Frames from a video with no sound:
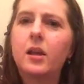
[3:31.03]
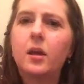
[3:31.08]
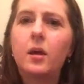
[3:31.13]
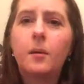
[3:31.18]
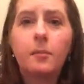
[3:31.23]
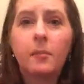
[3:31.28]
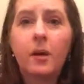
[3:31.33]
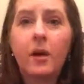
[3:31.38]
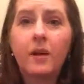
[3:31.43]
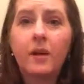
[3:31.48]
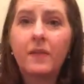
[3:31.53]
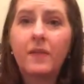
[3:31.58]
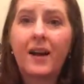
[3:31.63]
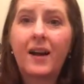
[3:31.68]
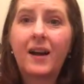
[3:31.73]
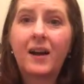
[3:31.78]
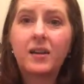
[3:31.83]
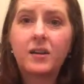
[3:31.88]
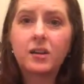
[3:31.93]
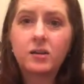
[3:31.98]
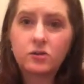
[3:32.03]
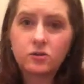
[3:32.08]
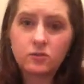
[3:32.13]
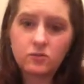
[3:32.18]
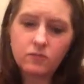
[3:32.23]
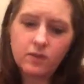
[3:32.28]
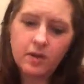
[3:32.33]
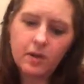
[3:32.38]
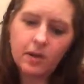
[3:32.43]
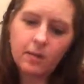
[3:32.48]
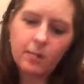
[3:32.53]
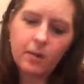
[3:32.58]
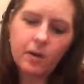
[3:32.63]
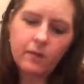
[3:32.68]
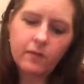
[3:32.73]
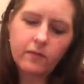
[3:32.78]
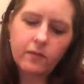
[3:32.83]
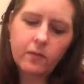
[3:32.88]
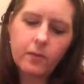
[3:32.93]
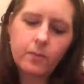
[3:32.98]
mind that and it doesn't really
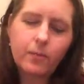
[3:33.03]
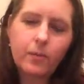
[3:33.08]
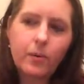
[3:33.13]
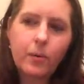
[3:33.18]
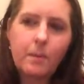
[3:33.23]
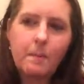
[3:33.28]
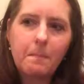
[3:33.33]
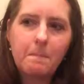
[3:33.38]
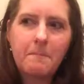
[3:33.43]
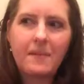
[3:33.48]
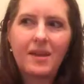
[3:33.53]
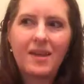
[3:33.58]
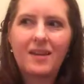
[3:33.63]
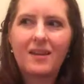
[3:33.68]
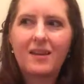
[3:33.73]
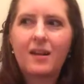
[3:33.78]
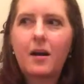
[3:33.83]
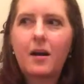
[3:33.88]
bother them, but me,